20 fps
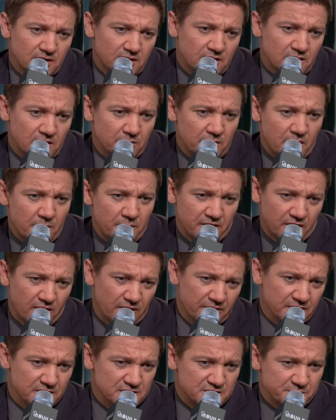um, I'm an
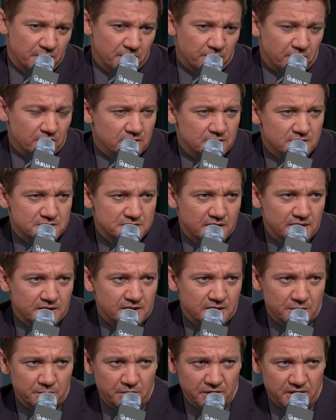audience member, just like
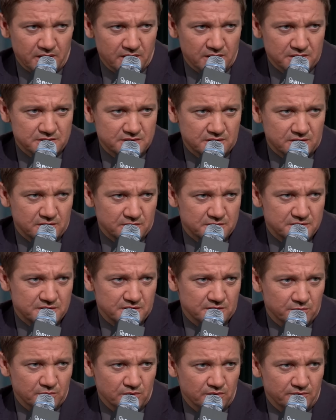anybody else, to go to
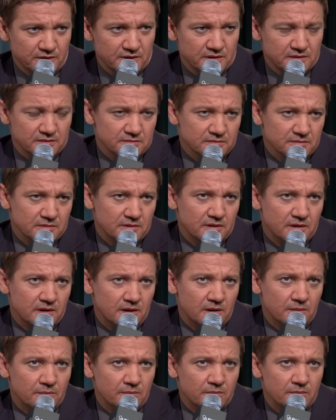see a movie. And
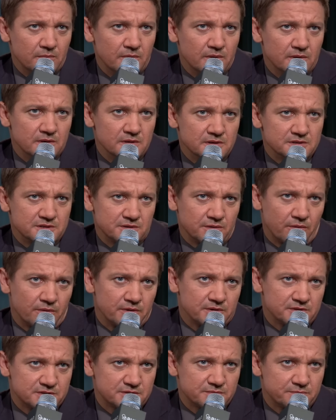um, as an
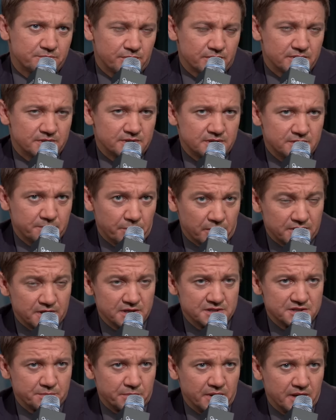artist,
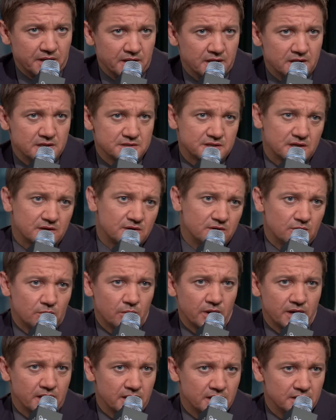participating in. It's like, who do
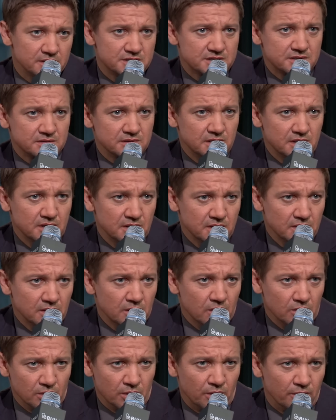I get to
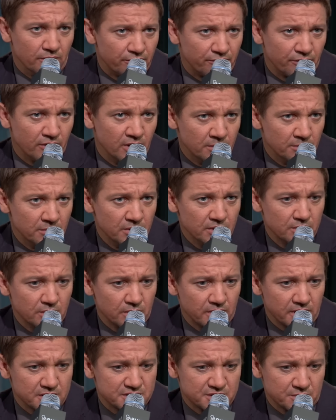learn from? Who do
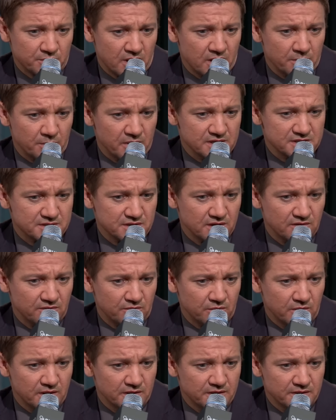I get to surround myself
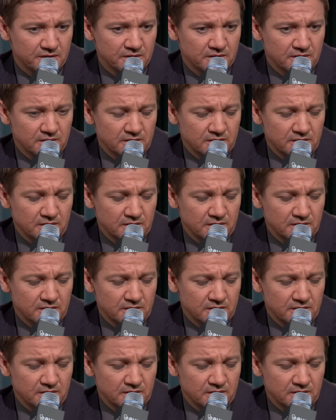with?